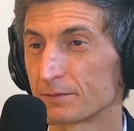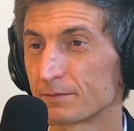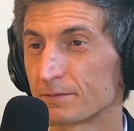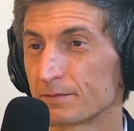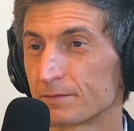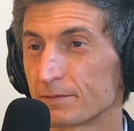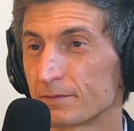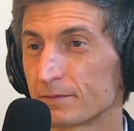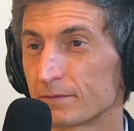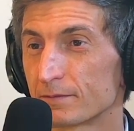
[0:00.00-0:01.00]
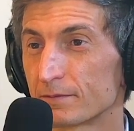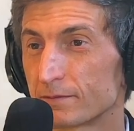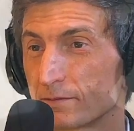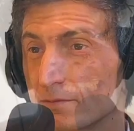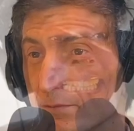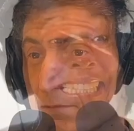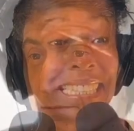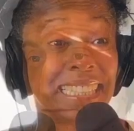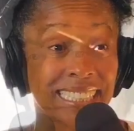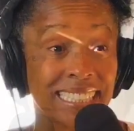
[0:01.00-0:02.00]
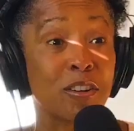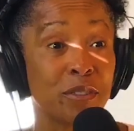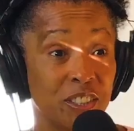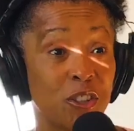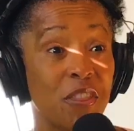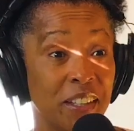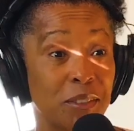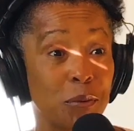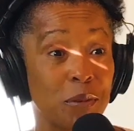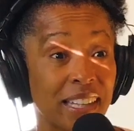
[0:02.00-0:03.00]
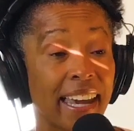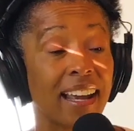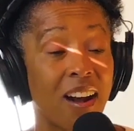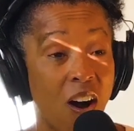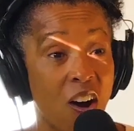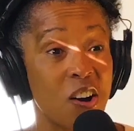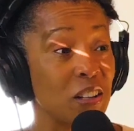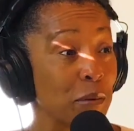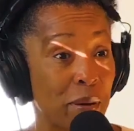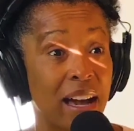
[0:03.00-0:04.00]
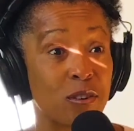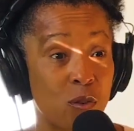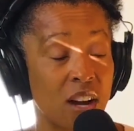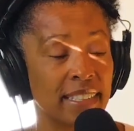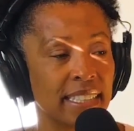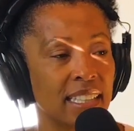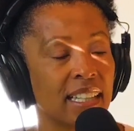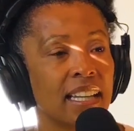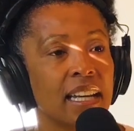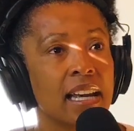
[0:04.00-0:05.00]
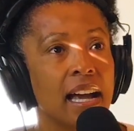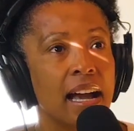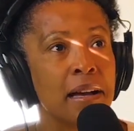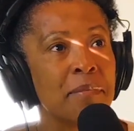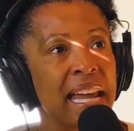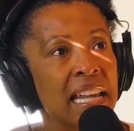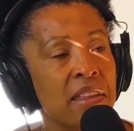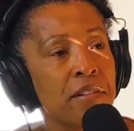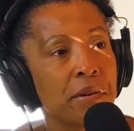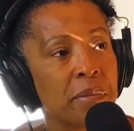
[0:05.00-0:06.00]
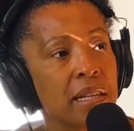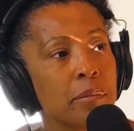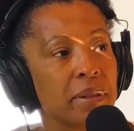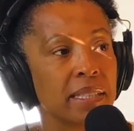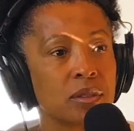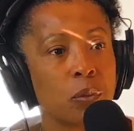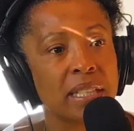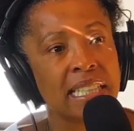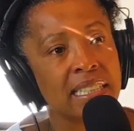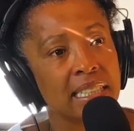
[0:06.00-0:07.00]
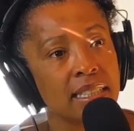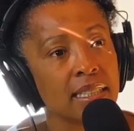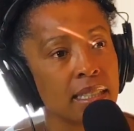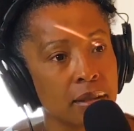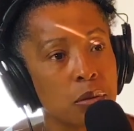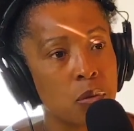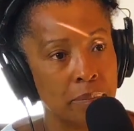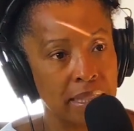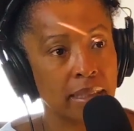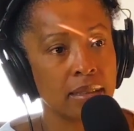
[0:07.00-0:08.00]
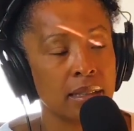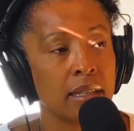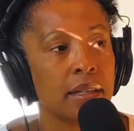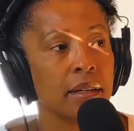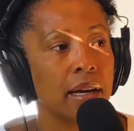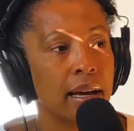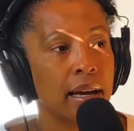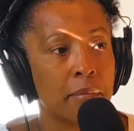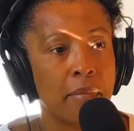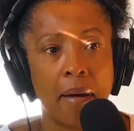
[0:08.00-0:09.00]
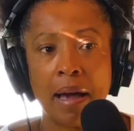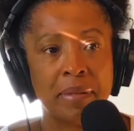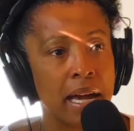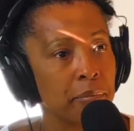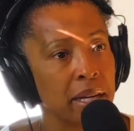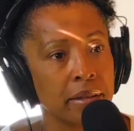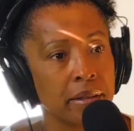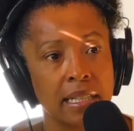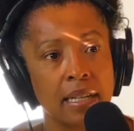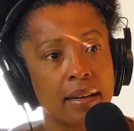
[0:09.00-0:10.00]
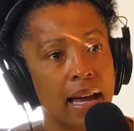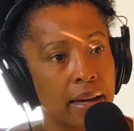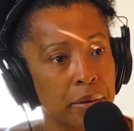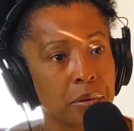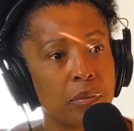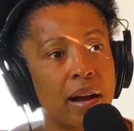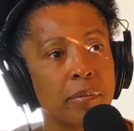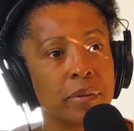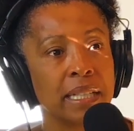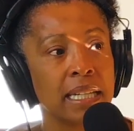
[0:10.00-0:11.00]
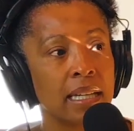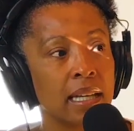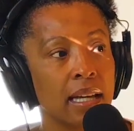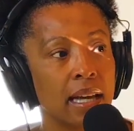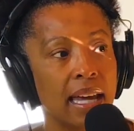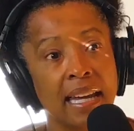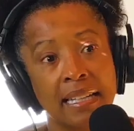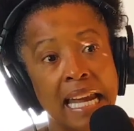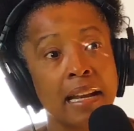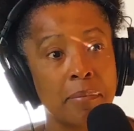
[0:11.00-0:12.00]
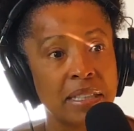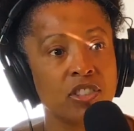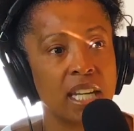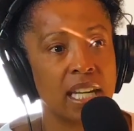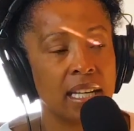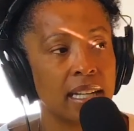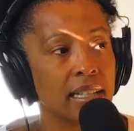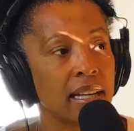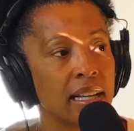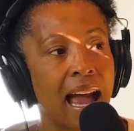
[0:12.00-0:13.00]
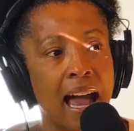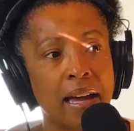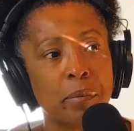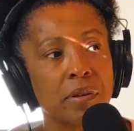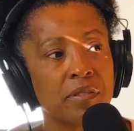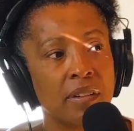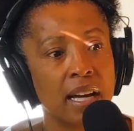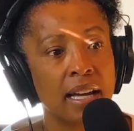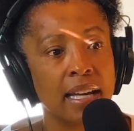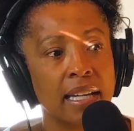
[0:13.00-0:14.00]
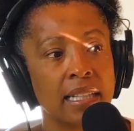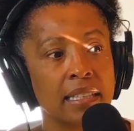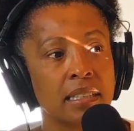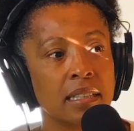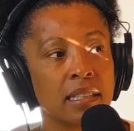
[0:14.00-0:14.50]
So I'm going to be completely selfish on this one, like Please. All about Rhonda. And I think for me, the biggest one is as a single woman, I'm not married, I own property, and I'm educated. I provide